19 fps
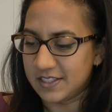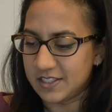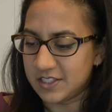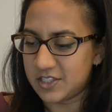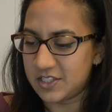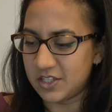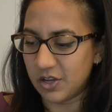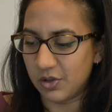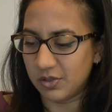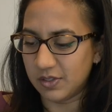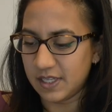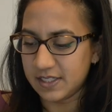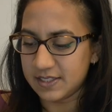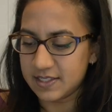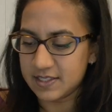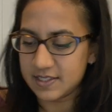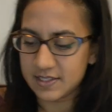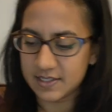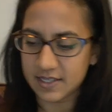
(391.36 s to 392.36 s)
So
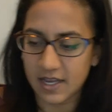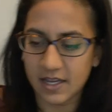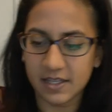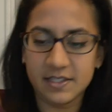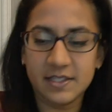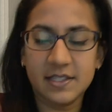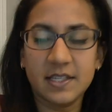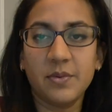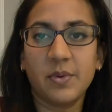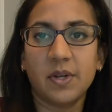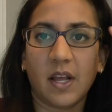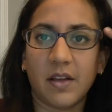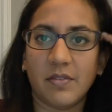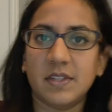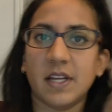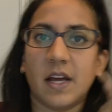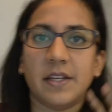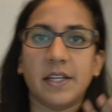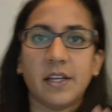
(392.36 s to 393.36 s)
let's see what
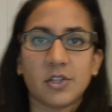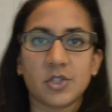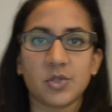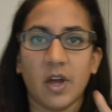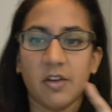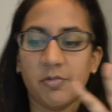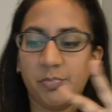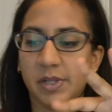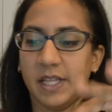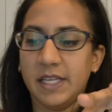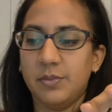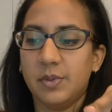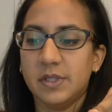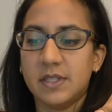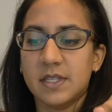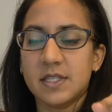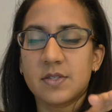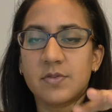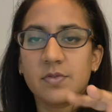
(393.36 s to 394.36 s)
I've done here. So I've played
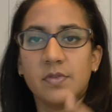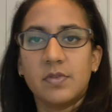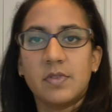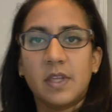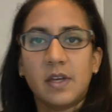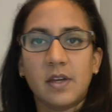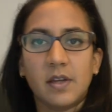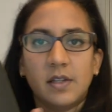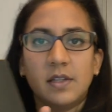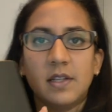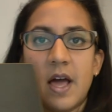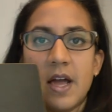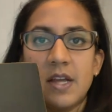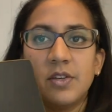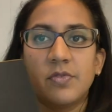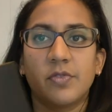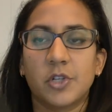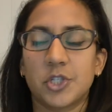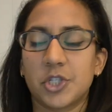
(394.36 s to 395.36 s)
with this, the
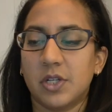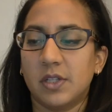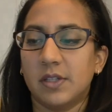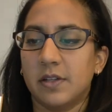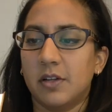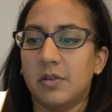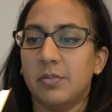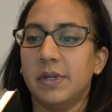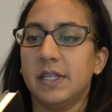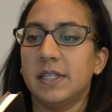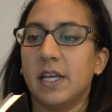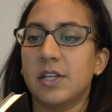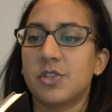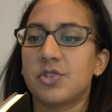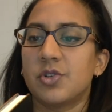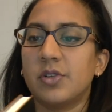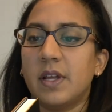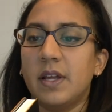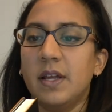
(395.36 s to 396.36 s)
lined version, a little bit
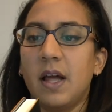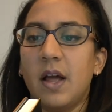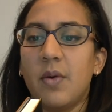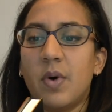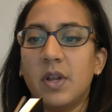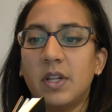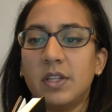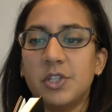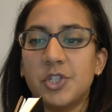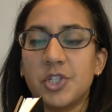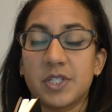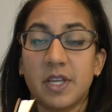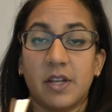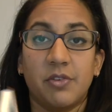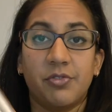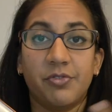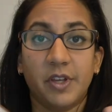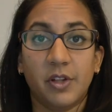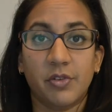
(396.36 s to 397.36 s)
yesterday. I wanted to just
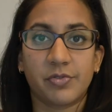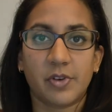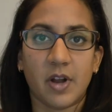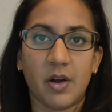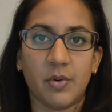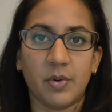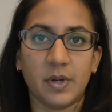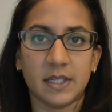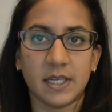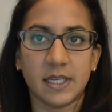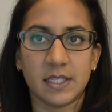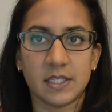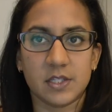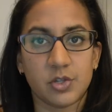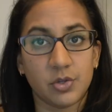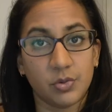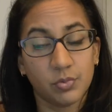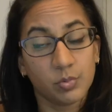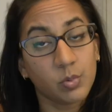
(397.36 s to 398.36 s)
get a feel for how it
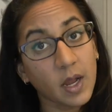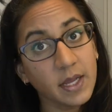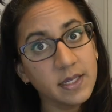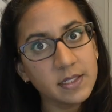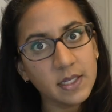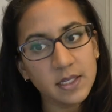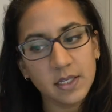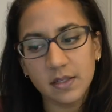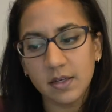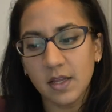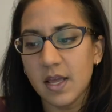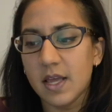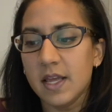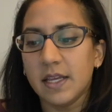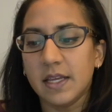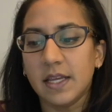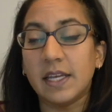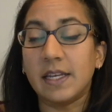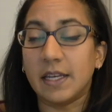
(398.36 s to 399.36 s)
is to write in.
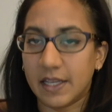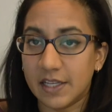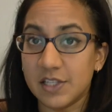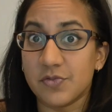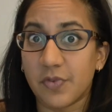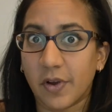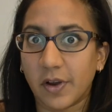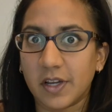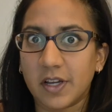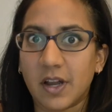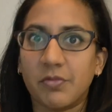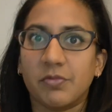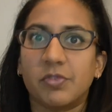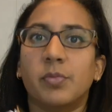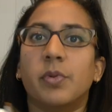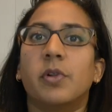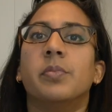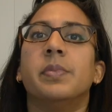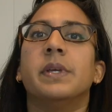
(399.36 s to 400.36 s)
It is very
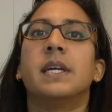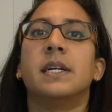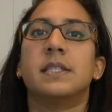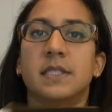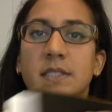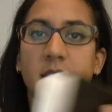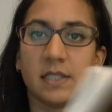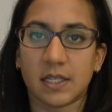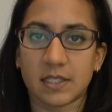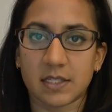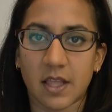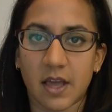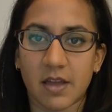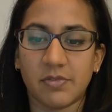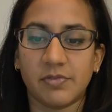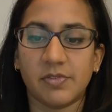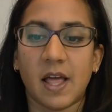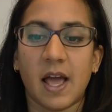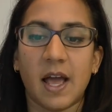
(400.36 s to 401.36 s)
comfortable because it does
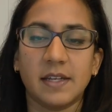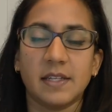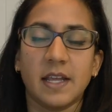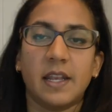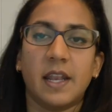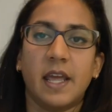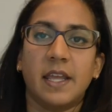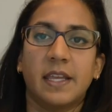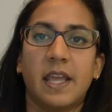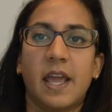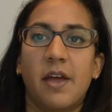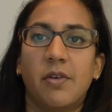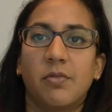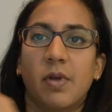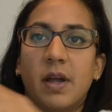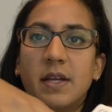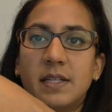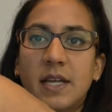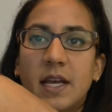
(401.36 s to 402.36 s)
lie flat and I
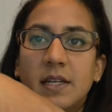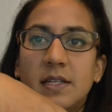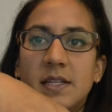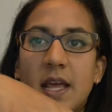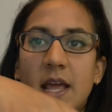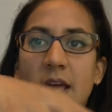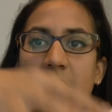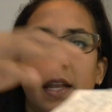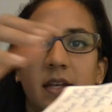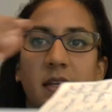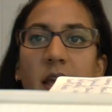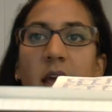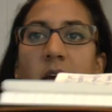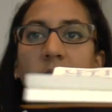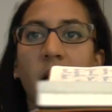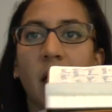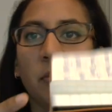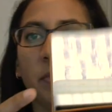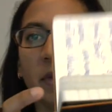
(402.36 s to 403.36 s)
can write end to end.
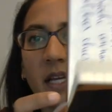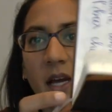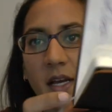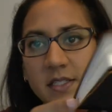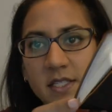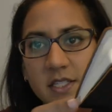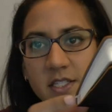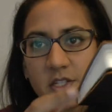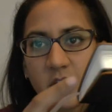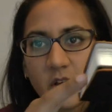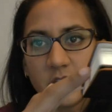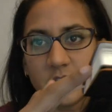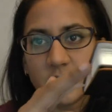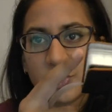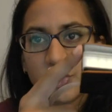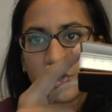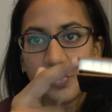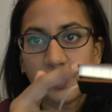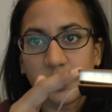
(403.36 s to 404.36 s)
And because it's not
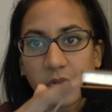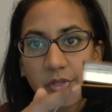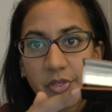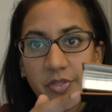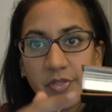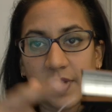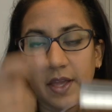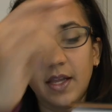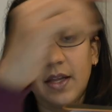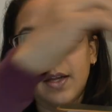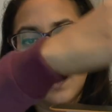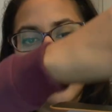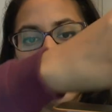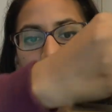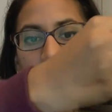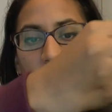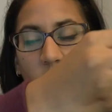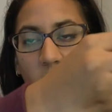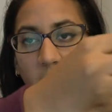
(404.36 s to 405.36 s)
super thick,
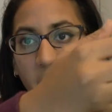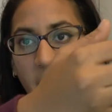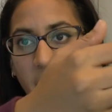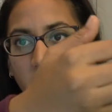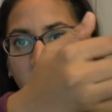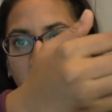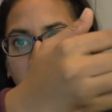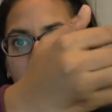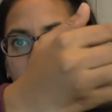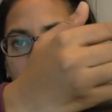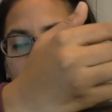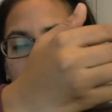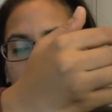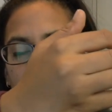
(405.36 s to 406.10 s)
your hand